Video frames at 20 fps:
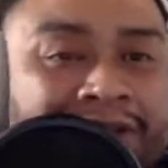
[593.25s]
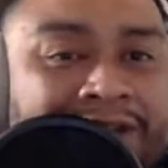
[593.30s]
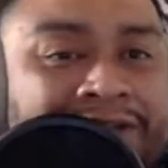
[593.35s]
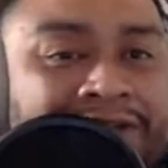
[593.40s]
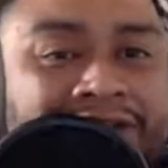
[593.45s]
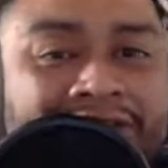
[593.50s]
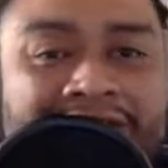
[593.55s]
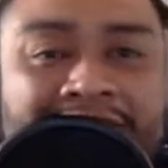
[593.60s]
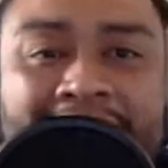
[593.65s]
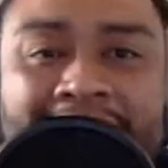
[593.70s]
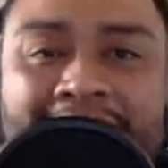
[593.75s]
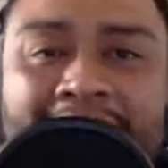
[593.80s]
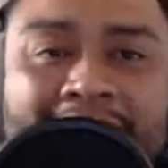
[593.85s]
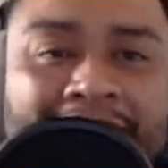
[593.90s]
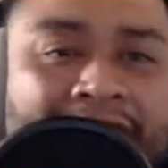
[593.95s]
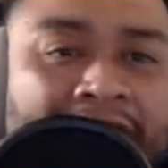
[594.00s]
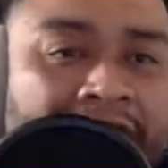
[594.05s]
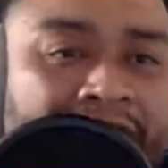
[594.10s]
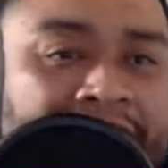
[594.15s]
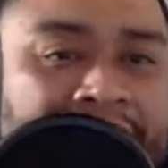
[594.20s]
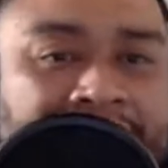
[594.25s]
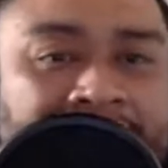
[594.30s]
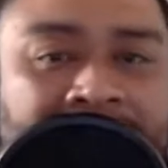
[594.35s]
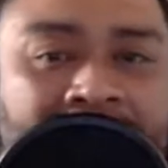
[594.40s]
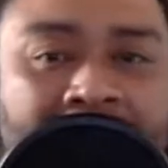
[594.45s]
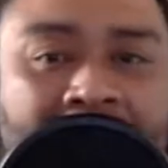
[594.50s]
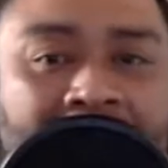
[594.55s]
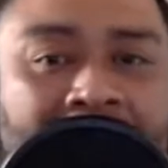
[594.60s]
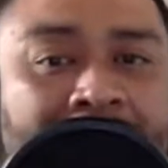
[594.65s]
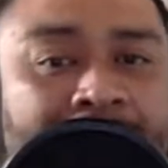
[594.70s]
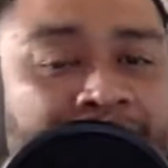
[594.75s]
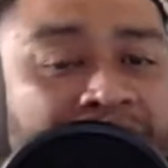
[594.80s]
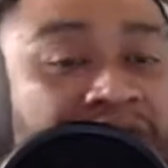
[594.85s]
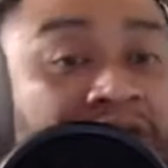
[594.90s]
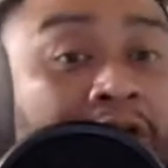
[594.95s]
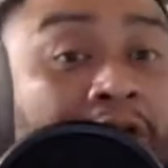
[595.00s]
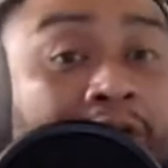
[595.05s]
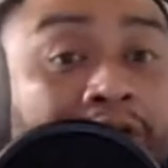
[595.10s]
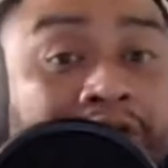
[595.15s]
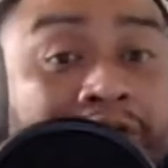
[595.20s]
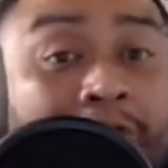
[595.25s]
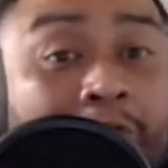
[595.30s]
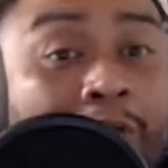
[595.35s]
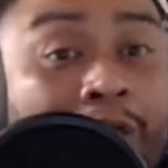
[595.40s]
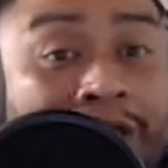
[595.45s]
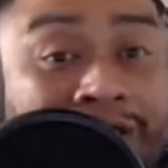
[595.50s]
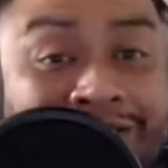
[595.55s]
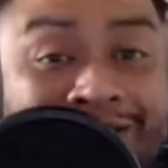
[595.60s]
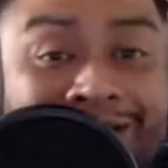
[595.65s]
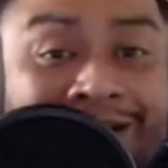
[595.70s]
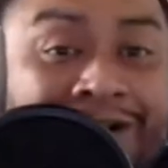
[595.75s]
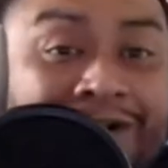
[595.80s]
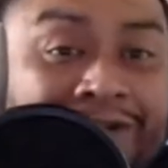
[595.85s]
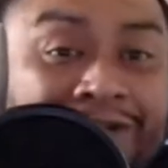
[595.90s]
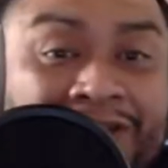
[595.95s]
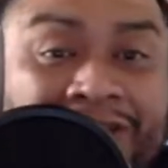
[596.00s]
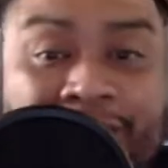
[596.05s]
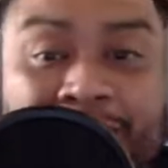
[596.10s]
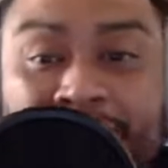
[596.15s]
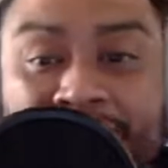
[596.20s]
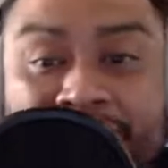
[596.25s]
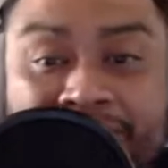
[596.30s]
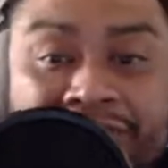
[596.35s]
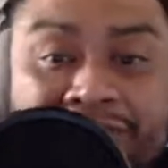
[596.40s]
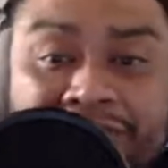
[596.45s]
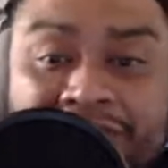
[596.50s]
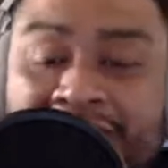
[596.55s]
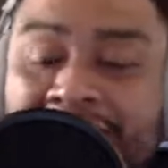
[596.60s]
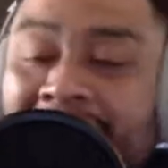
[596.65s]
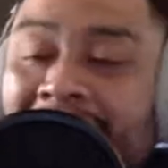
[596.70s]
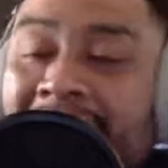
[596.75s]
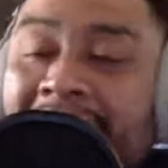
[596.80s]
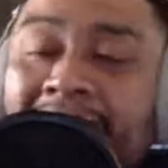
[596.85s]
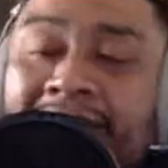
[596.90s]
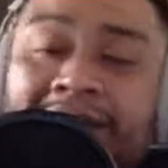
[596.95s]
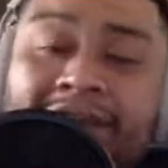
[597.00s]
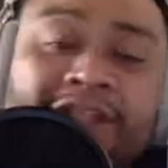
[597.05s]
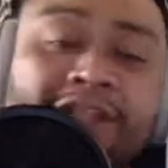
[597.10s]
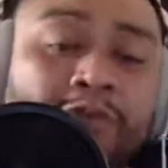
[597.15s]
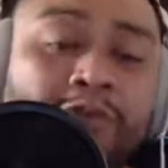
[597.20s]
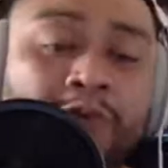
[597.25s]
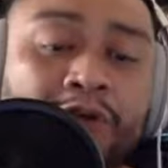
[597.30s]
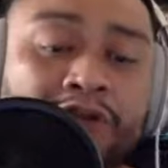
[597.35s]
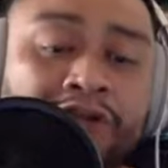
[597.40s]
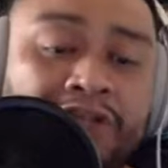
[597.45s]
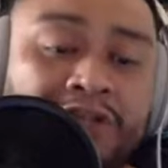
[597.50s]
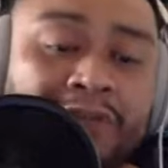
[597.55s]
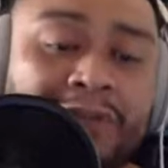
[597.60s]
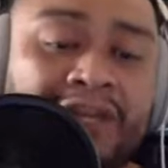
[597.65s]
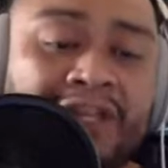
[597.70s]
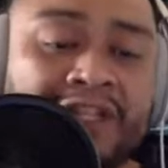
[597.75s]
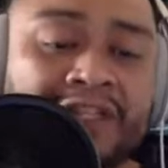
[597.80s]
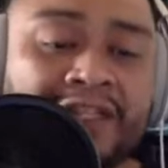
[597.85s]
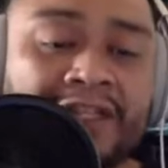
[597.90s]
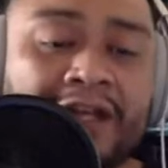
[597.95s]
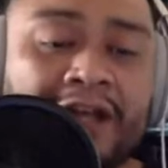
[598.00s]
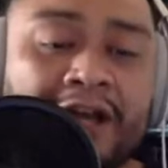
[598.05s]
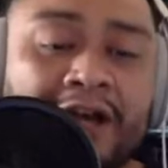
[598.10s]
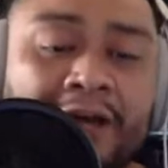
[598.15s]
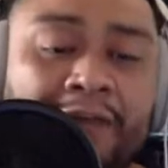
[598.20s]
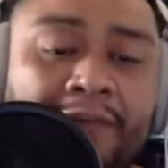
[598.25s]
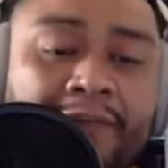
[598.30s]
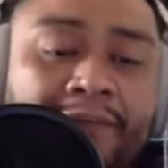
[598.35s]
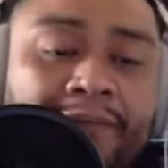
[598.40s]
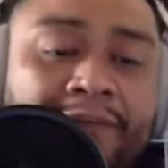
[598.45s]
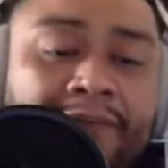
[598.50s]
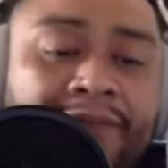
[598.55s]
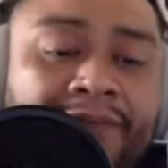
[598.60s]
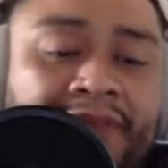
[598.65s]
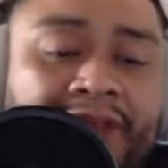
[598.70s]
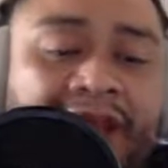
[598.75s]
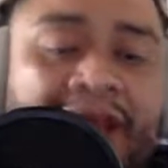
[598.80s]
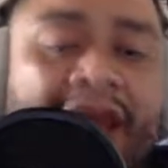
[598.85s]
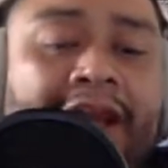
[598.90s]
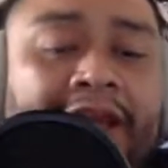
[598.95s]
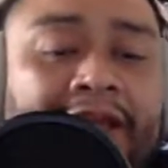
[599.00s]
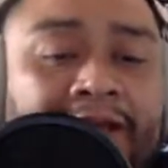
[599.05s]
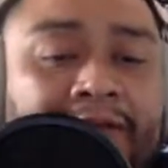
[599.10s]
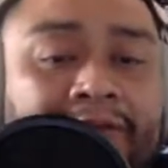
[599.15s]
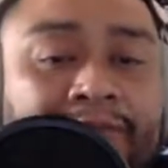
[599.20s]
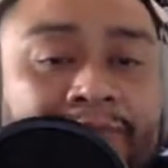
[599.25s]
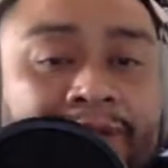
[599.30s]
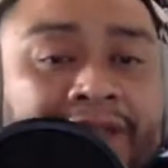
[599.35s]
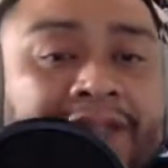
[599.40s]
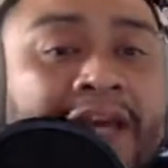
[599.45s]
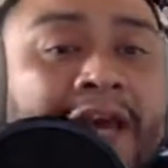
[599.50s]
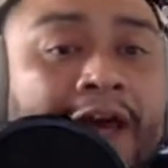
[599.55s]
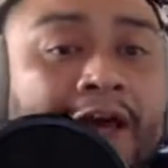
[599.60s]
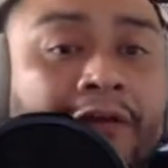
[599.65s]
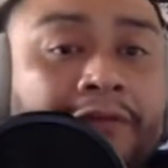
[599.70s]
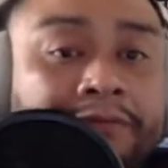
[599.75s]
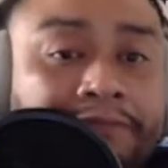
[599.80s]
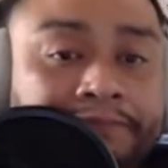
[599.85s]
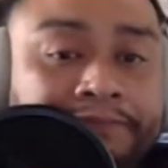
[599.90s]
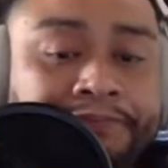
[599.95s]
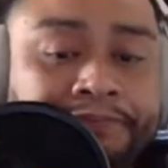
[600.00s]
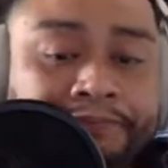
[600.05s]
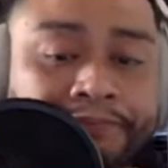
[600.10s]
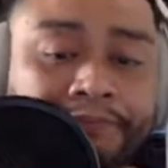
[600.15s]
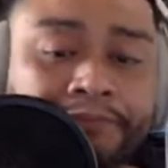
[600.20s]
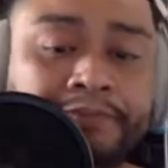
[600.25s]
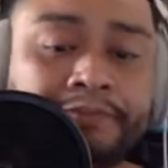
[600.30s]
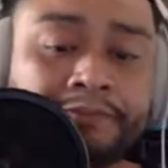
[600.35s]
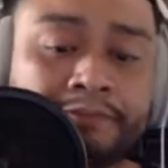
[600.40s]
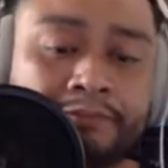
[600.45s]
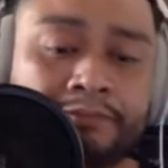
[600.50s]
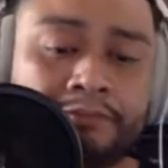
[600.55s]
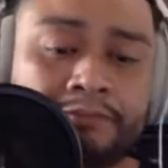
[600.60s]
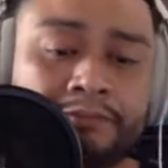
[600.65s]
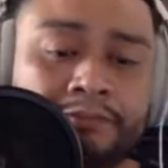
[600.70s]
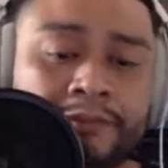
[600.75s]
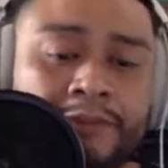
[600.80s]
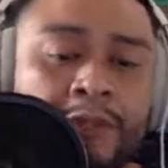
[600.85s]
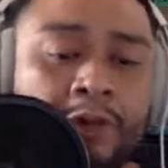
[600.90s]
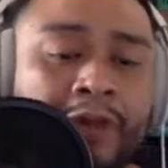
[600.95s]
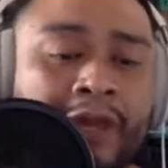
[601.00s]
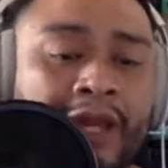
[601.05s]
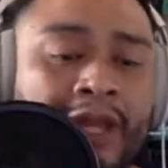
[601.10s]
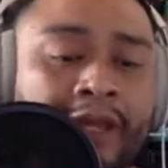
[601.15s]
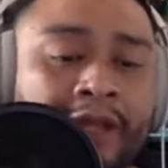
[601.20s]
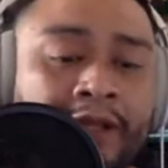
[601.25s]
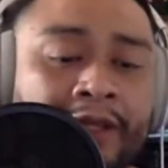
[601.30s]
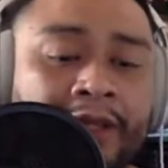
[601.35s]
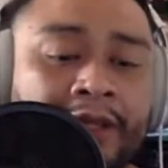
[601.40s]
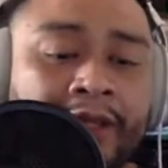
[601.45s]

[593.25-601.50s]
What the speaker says: He's just like, oh, vodka and tonic. But she goes and walks it off at the beach. This is where she meets the nanny, Patel. Okay.